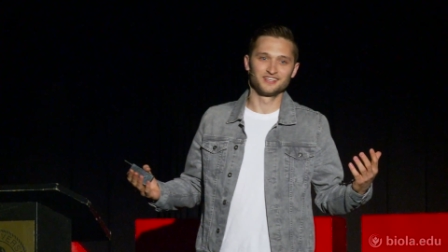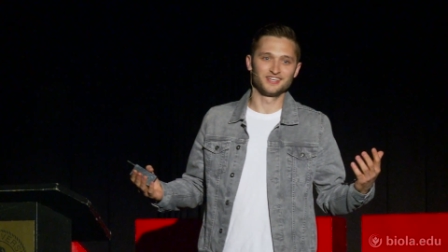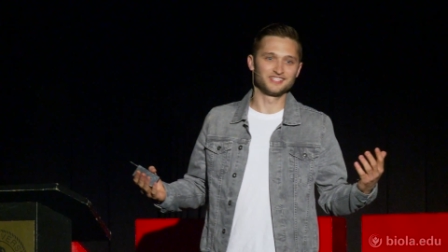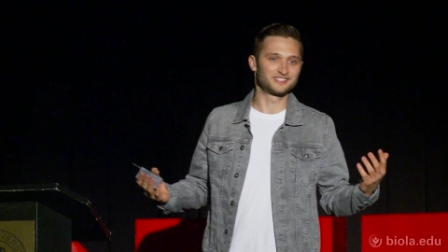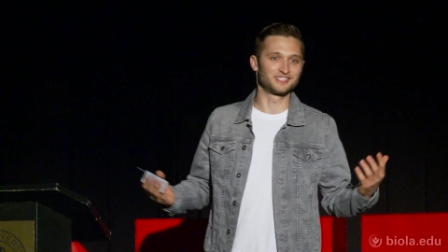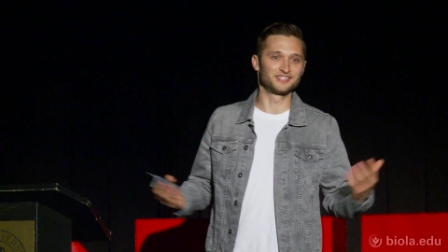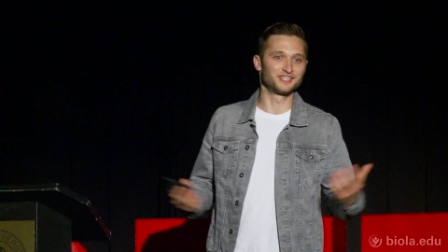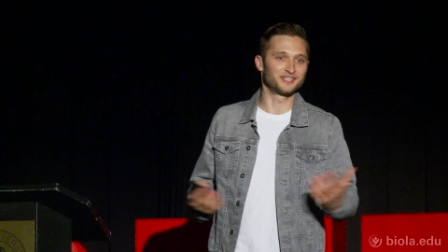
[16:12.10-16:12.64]

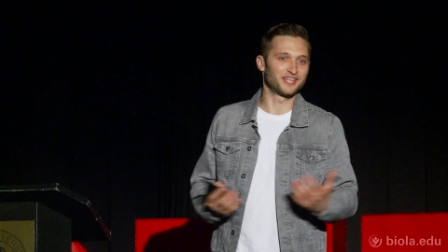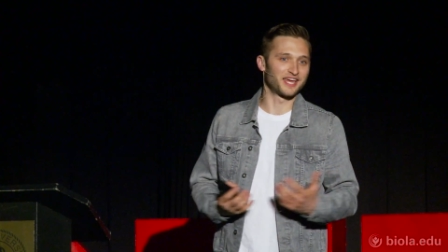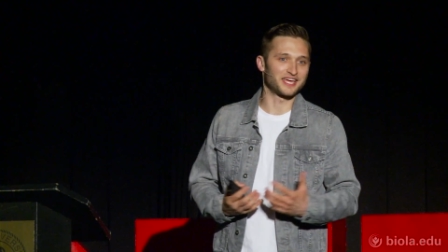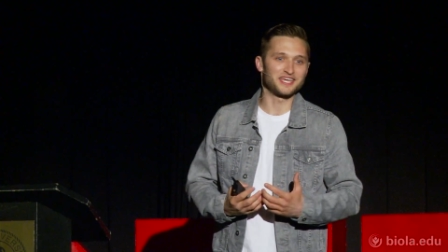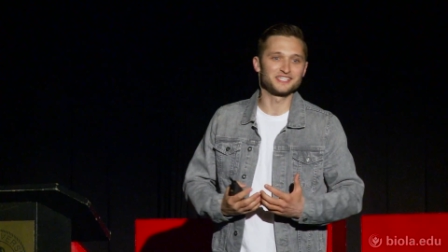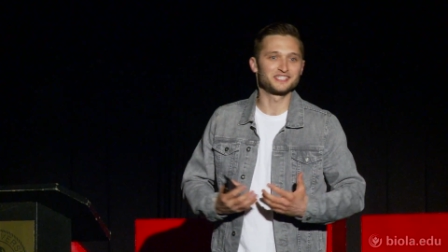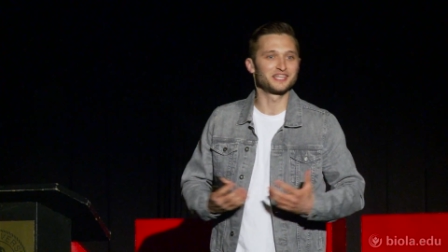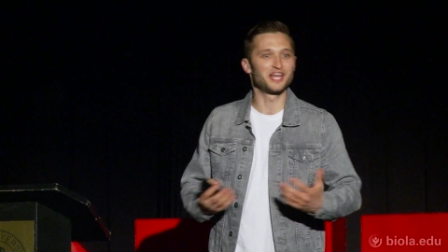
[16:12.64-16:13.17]
it's like
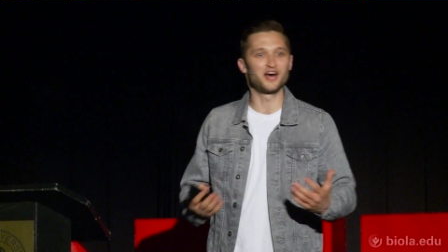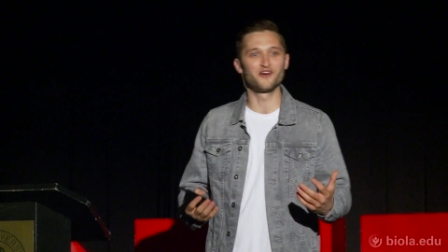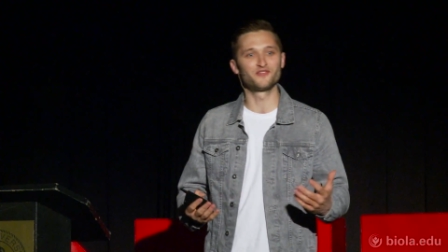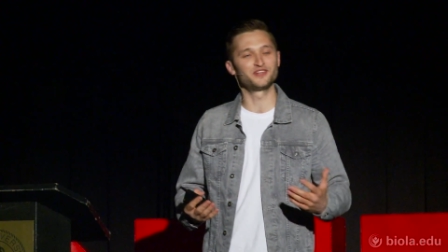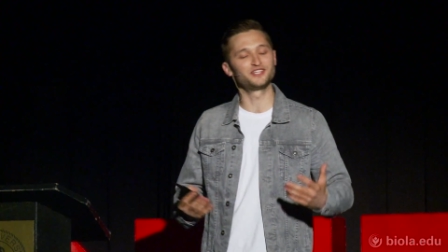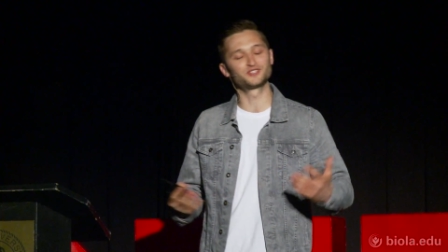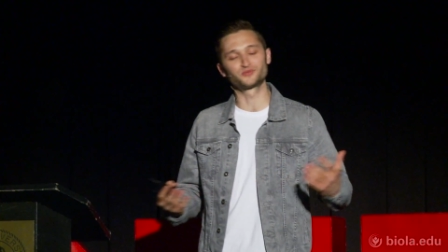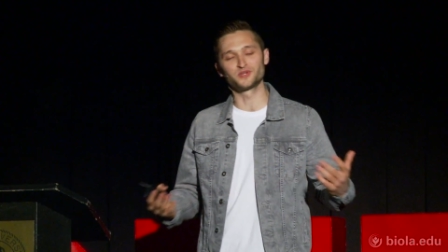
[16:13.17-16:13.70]
his love
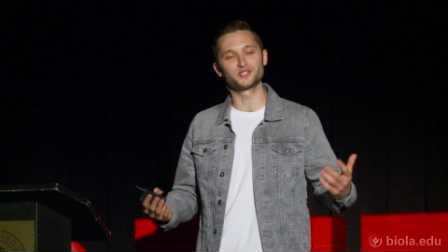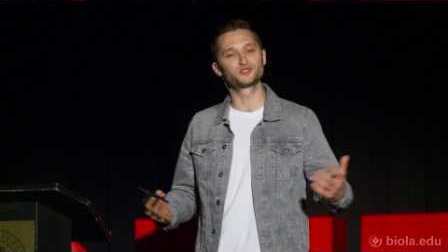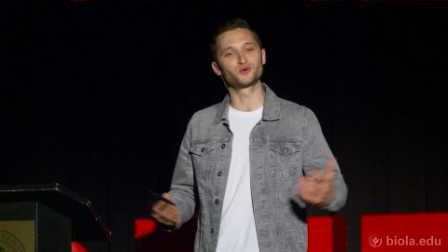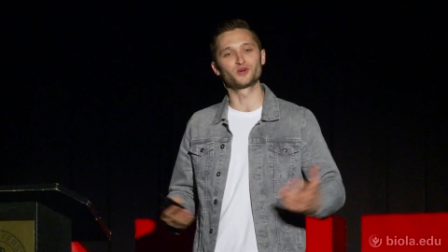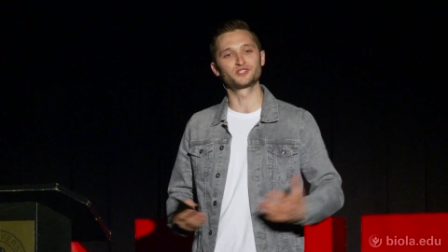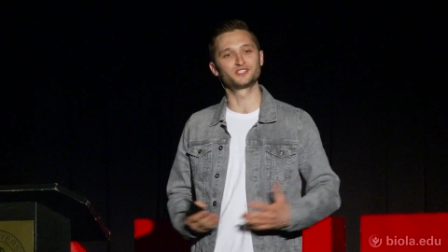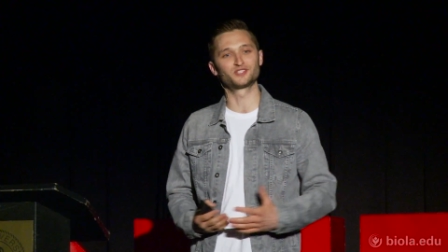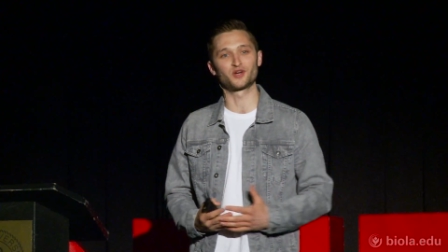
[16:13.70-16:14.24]
and his
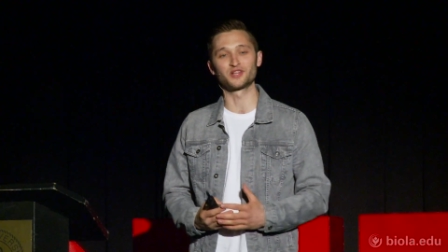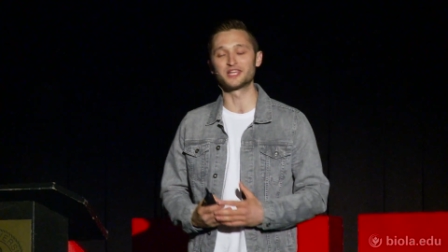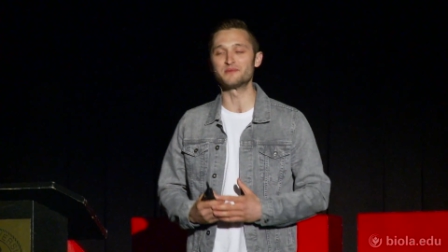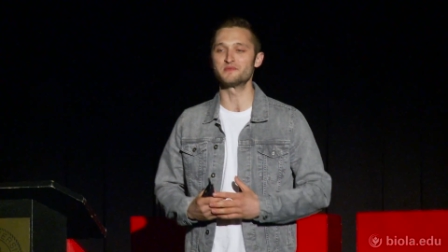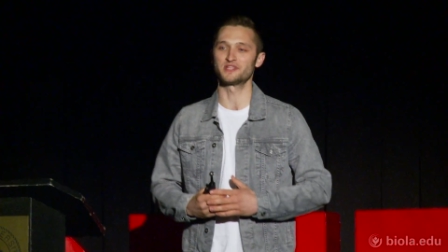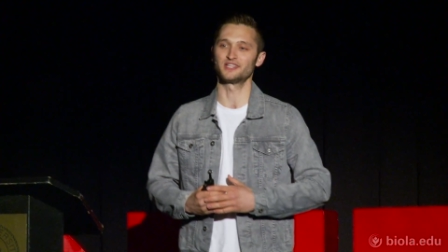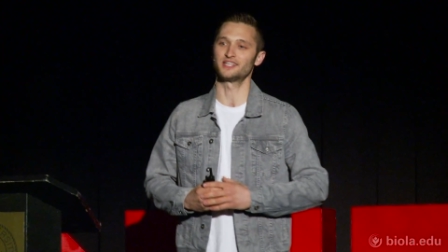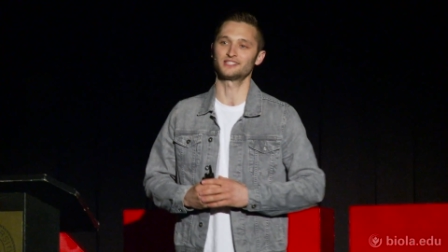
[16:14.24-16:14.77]
resources are
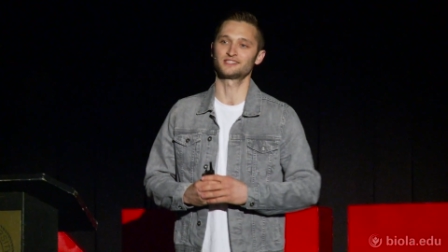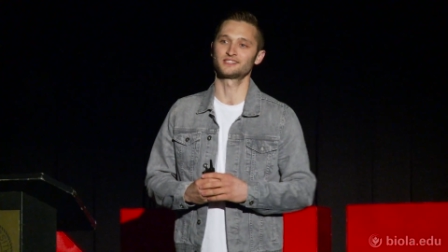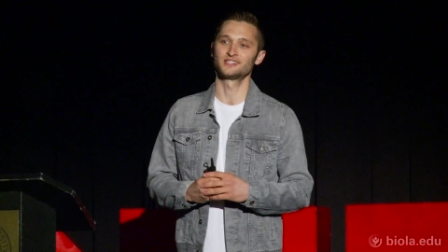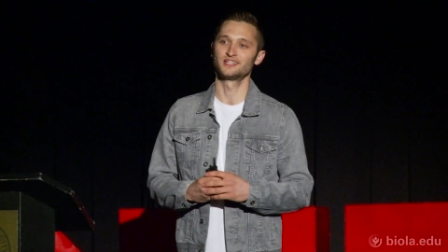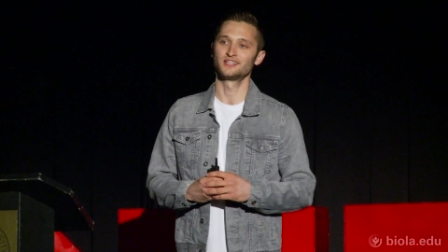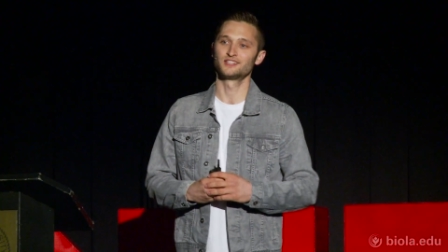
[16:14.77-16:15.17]
limitless.